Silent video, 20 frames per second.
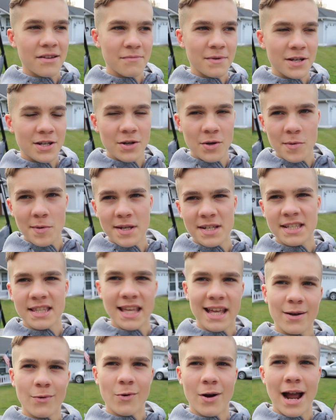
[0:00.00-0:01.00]
of been doing this
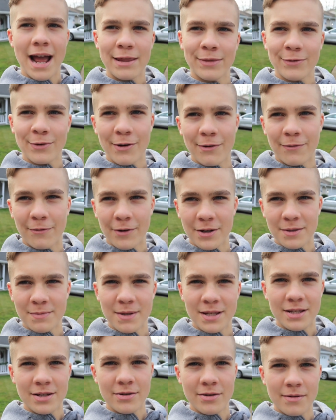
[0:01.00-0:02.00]
thing where I throw a
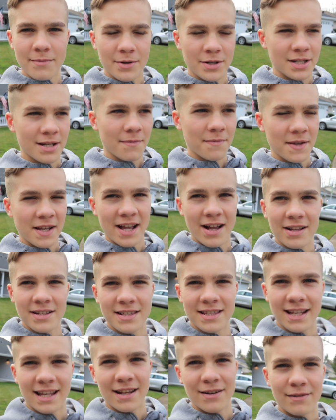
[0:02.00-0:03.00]
frisbee to him or something else
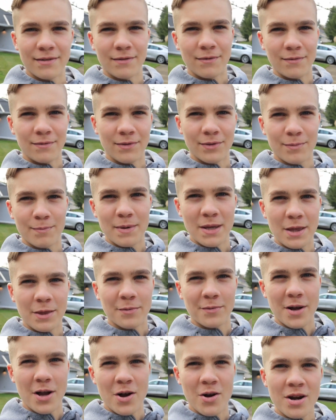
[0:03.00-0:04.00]
that can be
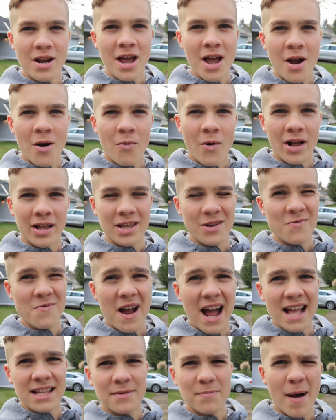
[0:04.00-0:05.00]
thrown while he
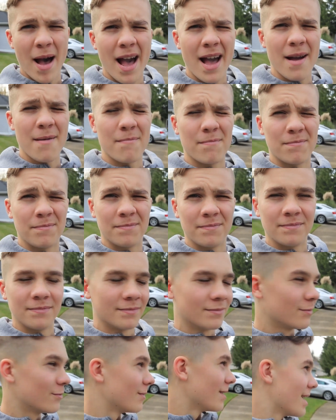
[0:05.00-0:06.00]
rides pie.
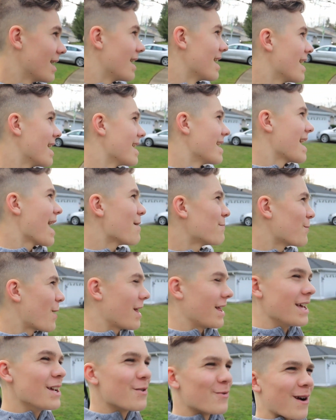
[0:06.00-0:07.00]
Yep,
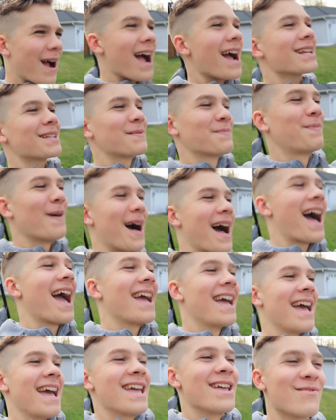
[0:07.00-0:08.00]
while he rides
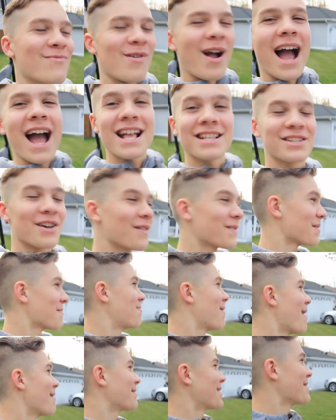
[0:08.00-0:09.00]
pie. He rides over the
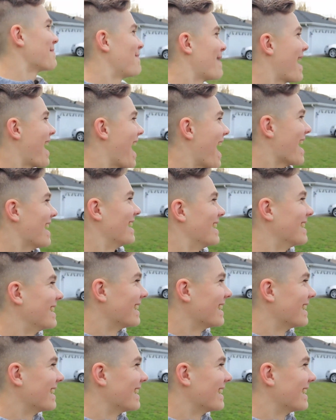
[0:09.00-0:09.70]
pumpkin pie.